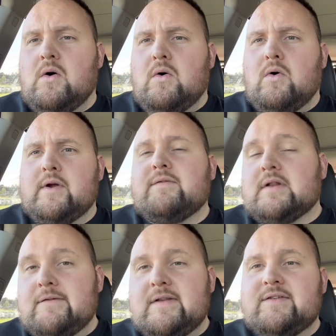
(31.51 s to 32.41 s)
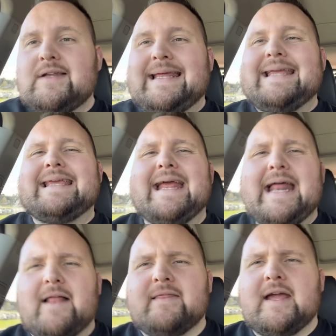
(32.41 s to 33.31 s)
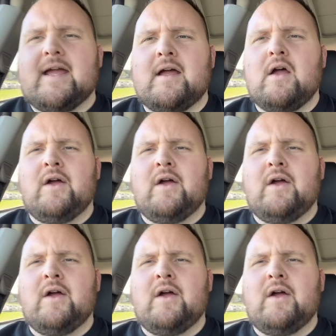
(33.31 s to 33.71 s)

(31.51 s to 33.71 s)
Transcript: or if you live in the city, get out there,